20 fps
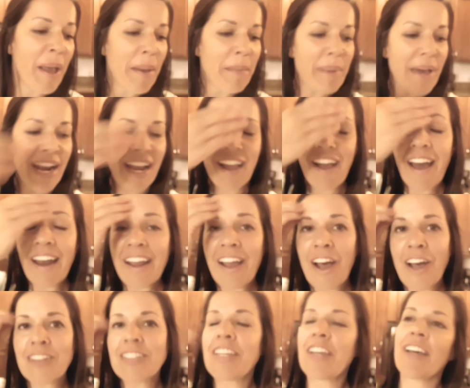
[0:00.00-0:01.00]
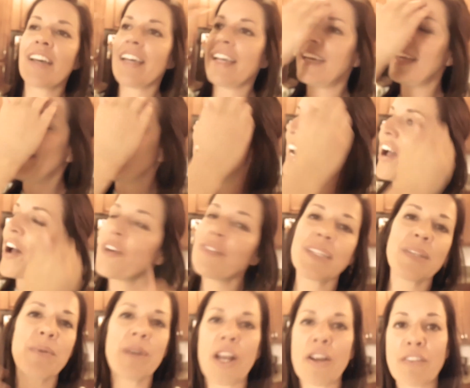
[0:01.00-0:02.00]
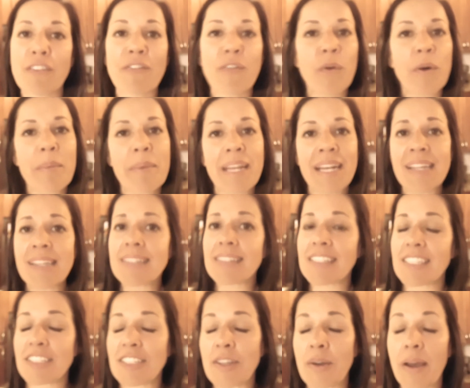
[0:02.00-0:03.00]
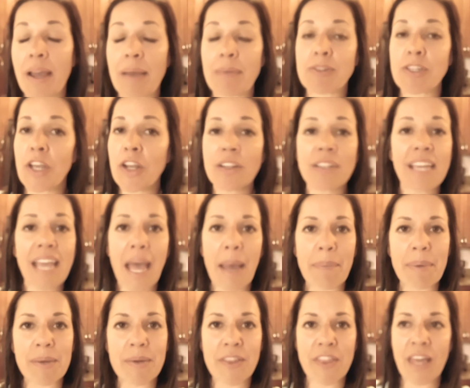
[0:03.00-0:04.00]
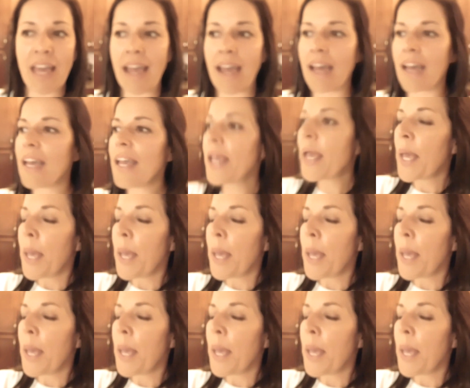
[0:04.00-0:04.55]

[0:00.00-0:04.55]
But I got it all done, and I only went over four minutes, so I'm totally happy with that.